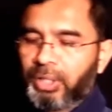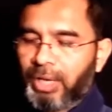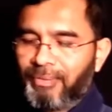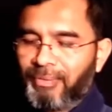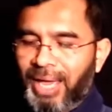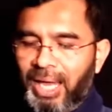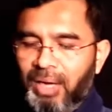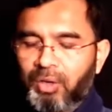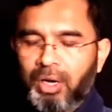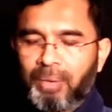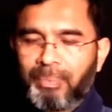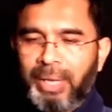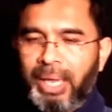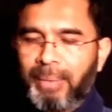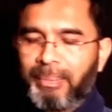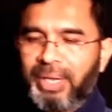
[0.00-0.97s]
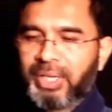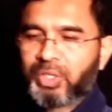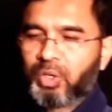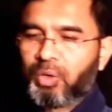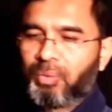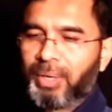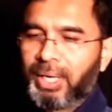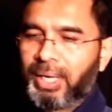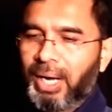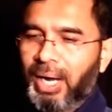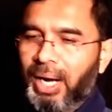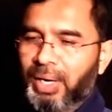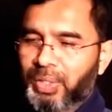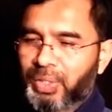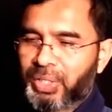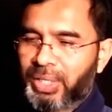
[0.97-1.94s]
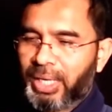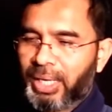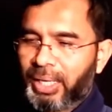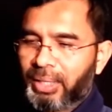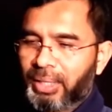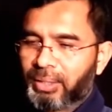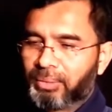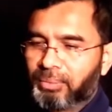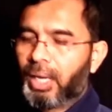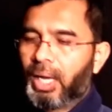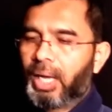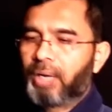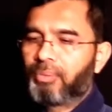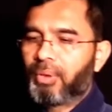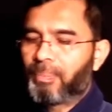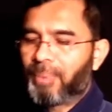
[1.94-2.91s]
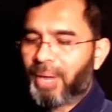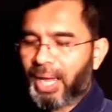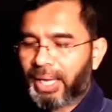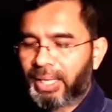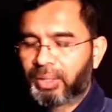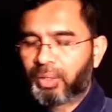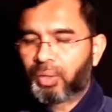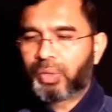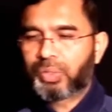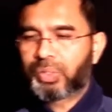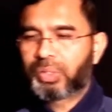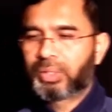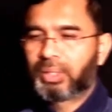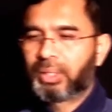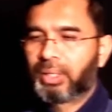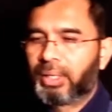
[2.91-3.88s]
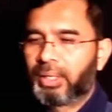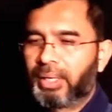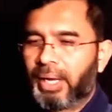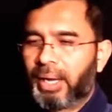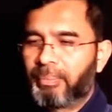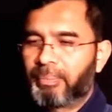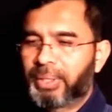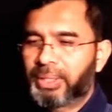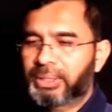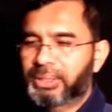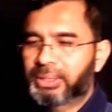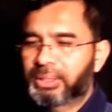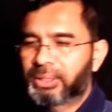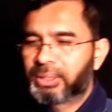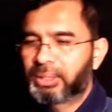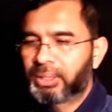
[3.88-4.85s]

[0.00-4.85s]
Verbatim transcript: the value of ms over rc and if we plug in those numbers